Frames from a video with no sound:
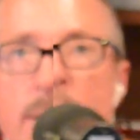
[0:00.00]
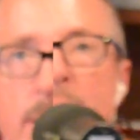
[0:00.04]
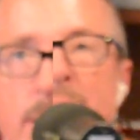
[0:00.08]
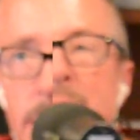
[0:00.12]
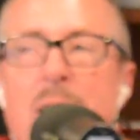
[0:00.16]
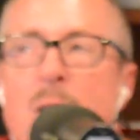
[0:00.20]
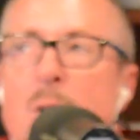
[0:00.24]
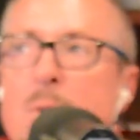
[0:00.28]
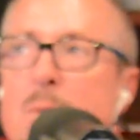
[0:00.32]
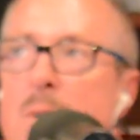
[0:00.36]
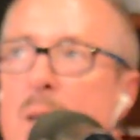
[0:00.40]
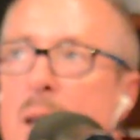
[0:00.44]

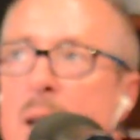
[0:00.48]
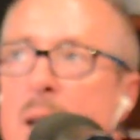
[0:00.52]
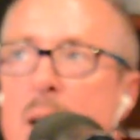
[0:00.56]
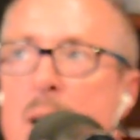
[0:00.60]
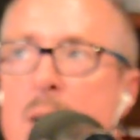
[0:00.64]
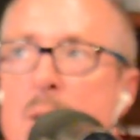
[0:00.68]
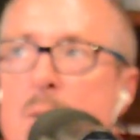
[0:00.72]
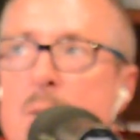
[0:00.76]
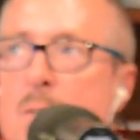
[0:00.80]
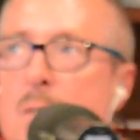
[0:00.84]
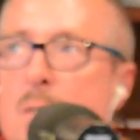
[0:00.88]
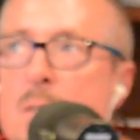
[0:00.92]
Why don't
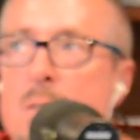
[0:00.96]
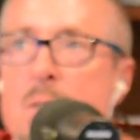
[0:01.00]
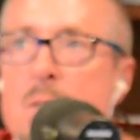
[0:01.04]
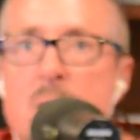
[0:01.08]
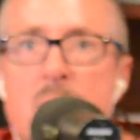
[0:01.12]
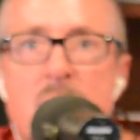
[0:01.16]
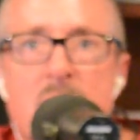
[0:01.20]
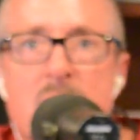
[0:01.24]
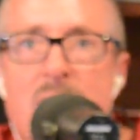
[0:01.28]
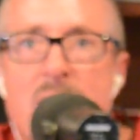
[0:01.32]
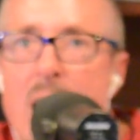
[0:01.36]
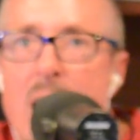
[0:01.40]
they
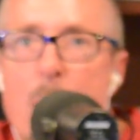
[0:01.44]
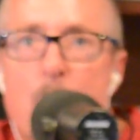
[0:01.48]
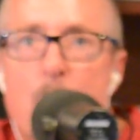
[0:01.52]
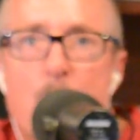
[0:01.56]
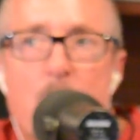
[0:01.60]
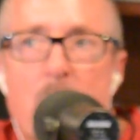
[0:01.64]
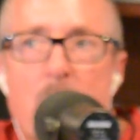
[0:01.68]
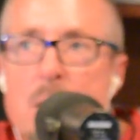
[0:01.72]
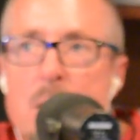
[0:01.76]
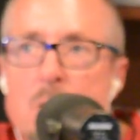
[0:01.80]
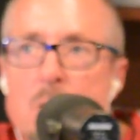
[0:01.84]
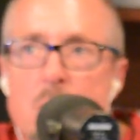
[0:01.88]
just
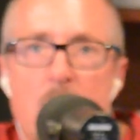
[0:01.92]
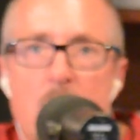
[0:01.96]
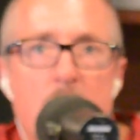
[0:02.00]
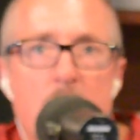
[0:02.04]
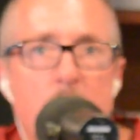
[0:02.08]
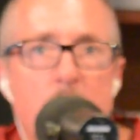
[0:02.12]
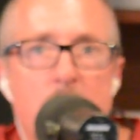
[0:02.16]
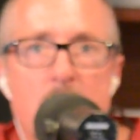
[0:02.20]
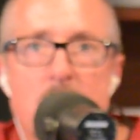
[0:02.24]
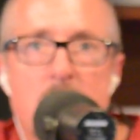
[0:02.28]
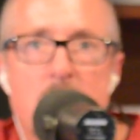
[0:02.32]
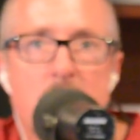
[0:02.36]
stop pitching
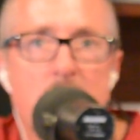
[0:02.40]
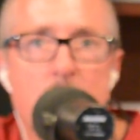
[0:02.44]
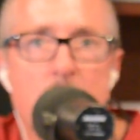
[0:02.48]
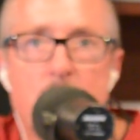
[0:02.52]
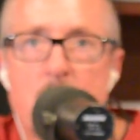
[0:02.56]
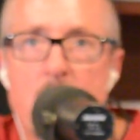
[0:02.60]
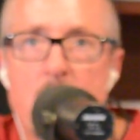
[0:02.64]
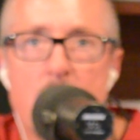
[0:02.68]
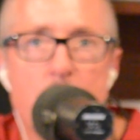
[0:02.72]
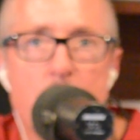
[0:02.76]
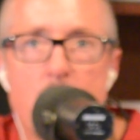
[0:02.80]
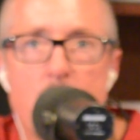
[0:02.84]
him in
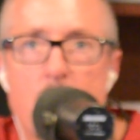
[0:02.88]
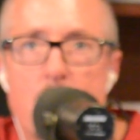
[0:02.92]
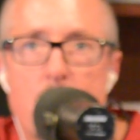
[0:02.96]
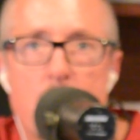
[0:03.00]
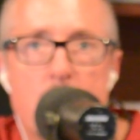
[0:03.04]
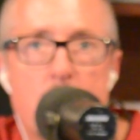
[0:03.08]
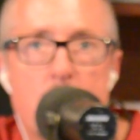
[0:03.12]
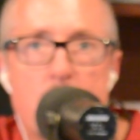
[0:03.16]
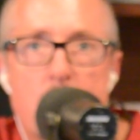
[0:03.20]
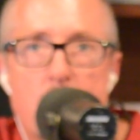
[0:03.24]
September?